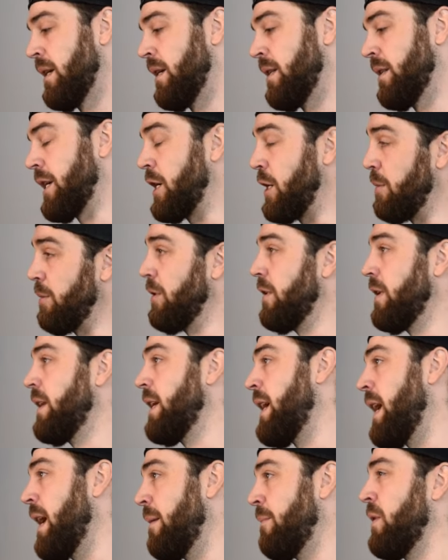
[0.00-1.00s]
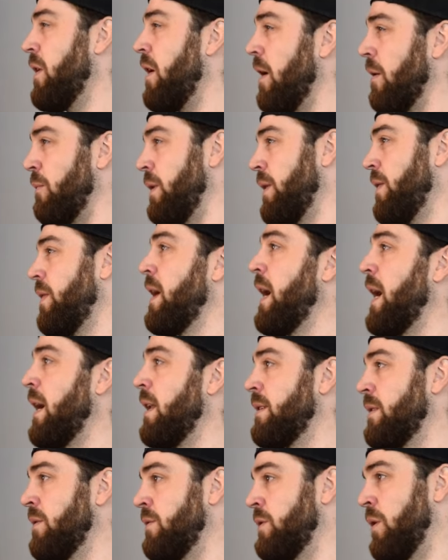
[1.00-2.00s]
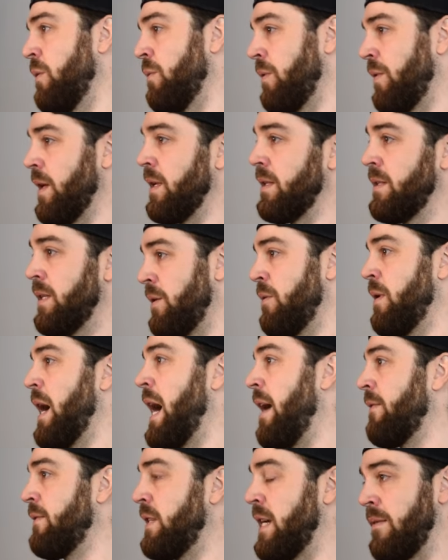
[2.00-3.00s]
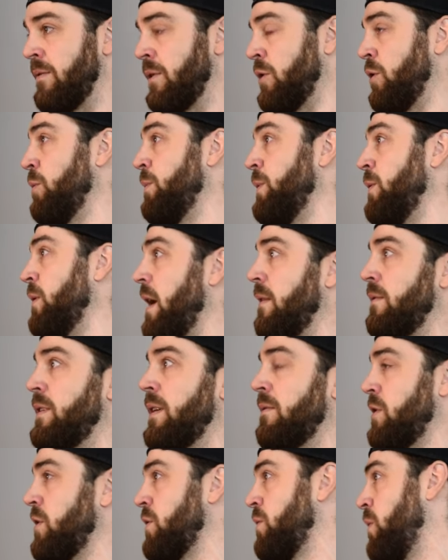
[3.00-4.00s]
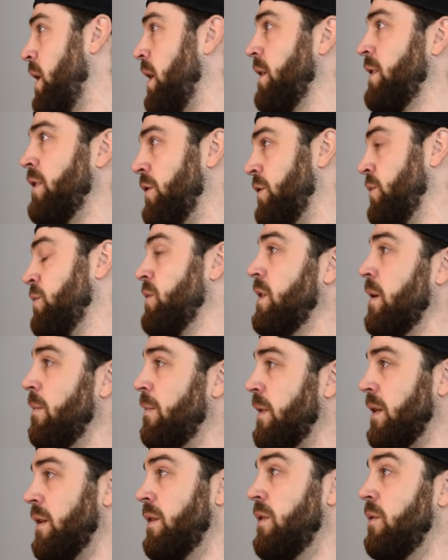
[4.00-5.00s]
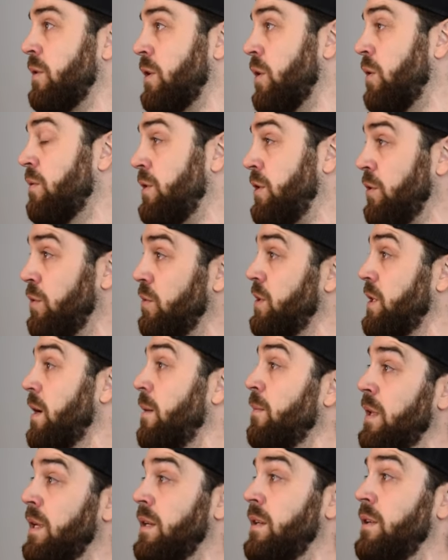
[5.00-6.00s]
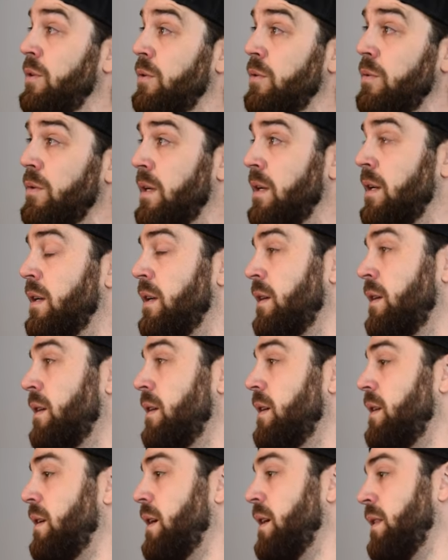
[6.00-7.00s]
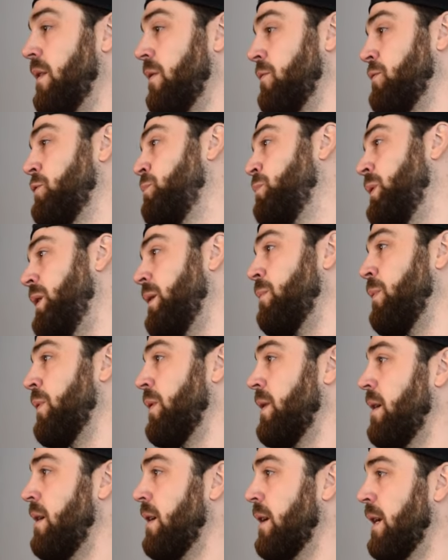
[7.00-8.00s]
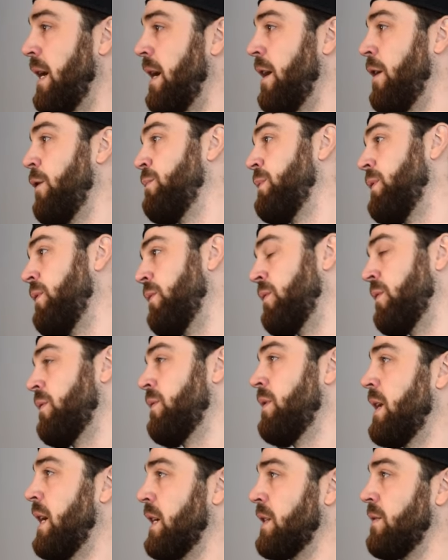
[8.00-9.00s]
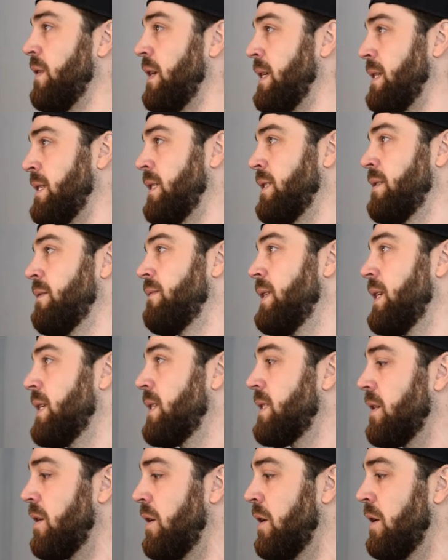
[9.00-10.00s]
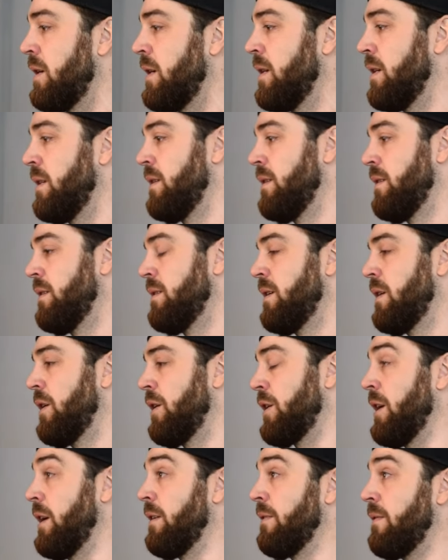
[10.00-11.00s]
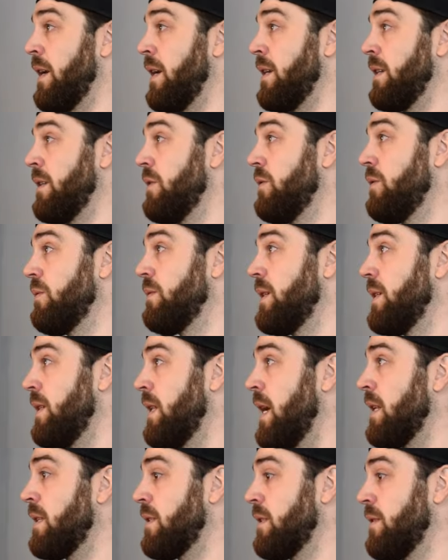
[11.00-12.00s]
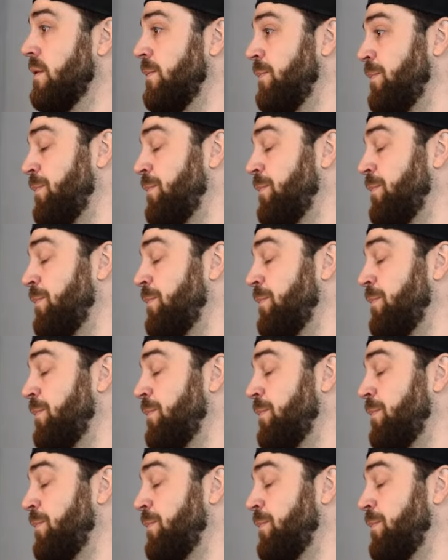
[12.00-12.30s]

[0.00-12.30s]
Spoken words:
the community came along with that. So don't think that you have to have a group, you have to have a squad to do something new. Go do something new, and those people that are gonna help you through the next phases of this are gonna find you. And that's,